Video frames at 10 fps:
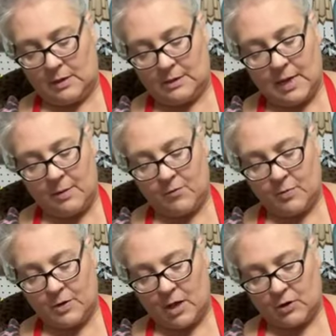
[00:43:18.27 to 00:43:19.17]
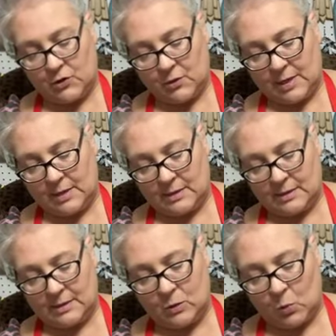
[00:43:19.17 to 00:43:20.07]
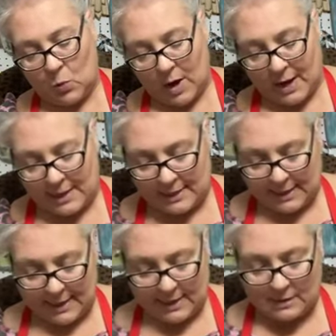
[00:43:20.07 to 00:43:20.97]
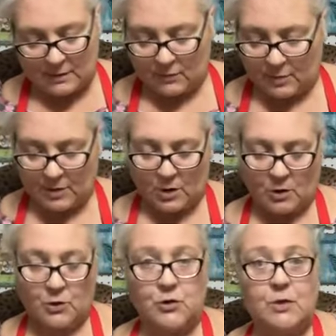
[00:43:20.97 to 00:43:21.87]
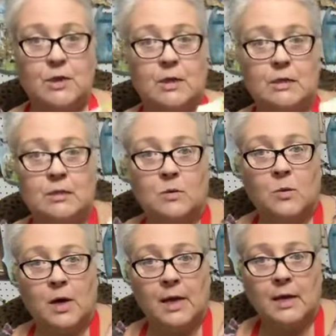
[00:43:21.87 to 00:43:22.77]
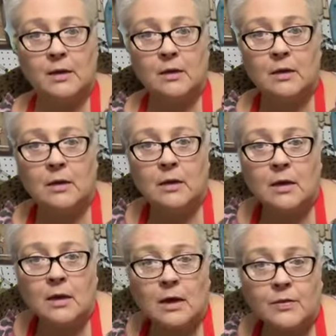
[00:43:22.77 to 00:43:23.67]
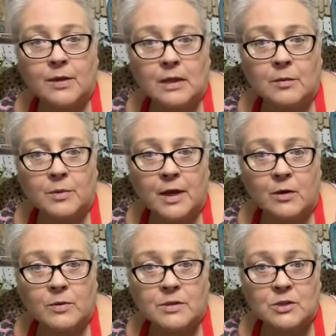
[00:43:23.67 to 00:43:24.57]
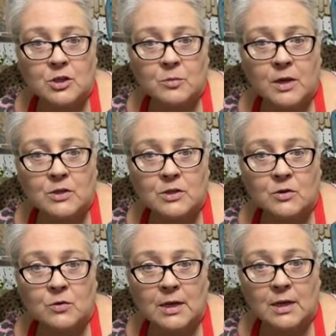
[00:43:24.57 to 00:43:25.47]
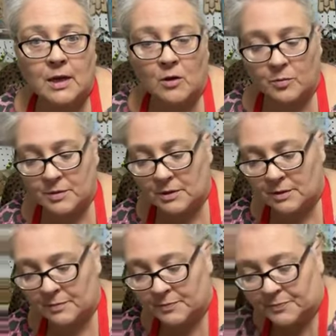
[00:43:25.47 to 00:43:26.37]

This came from Dollar Tree. This is the wide lace from the Dollar Tree. It's the wide. I think the black was too much. The green helped.